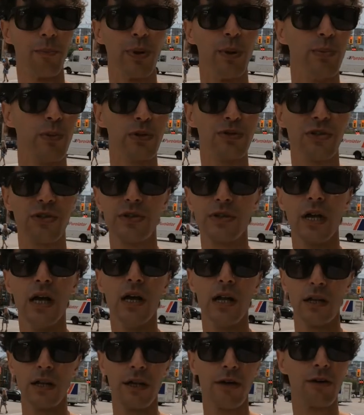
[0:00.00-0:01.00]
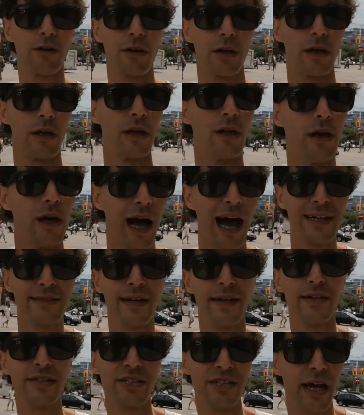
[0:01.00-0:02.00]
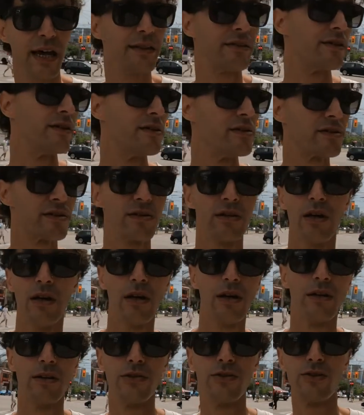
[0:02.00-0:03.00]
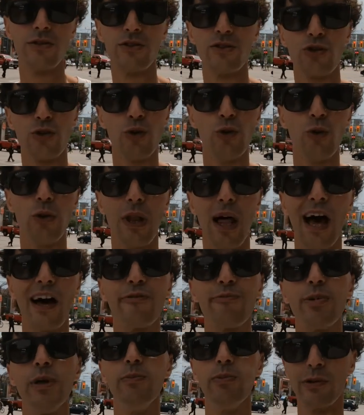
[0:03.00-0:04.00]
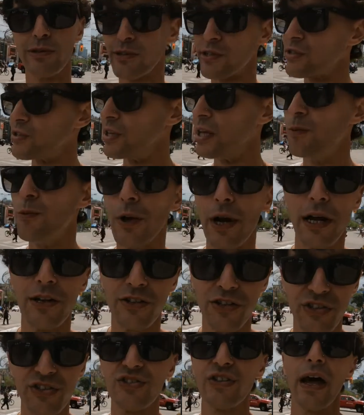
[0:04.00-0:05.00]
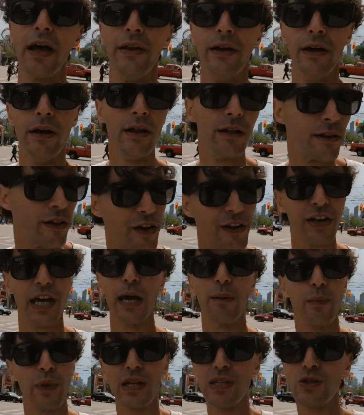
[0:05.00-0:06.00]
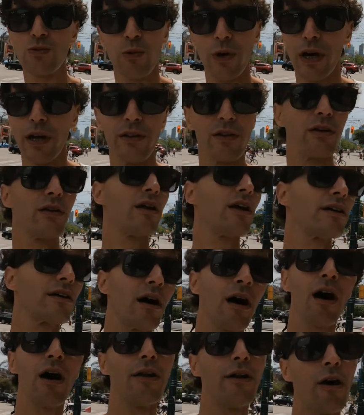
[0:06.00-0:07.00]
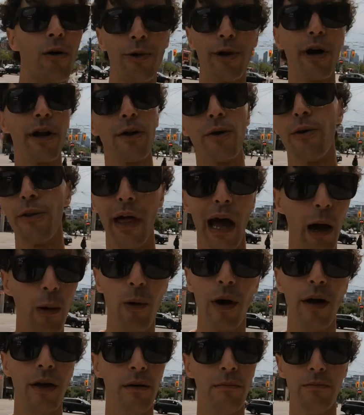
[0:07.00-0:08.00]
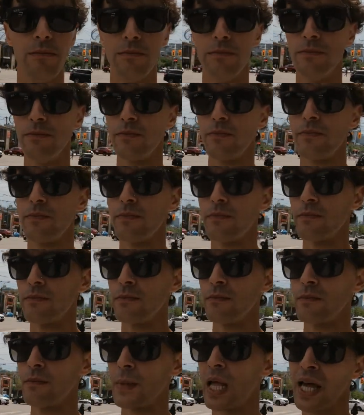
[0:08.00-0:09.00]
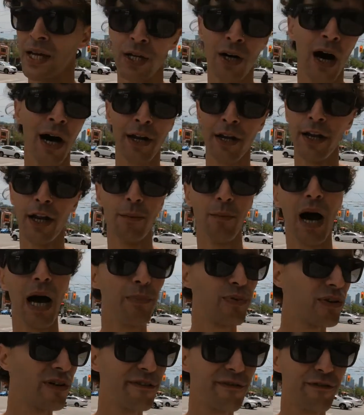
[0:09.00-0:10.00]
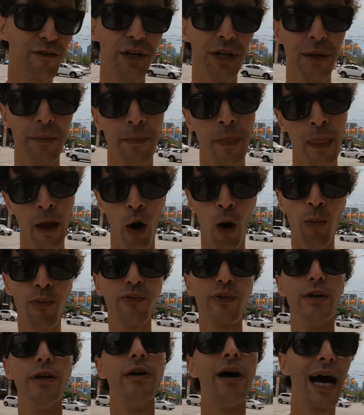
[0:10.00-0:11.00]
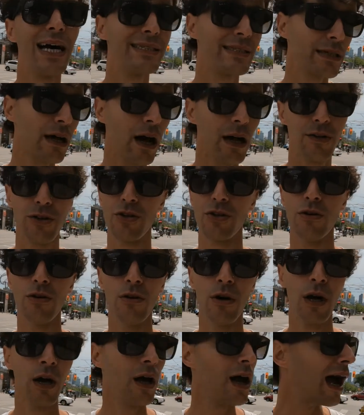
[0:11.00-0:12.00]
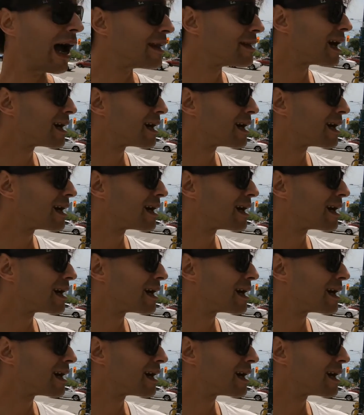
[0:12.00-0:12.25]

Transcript: people just literally, as I said this, 2 live people just did what I just said. They came this way and they're like, oh no, we gotta go that way. I caught it in my periphery. Hopefully you guys saw it too. And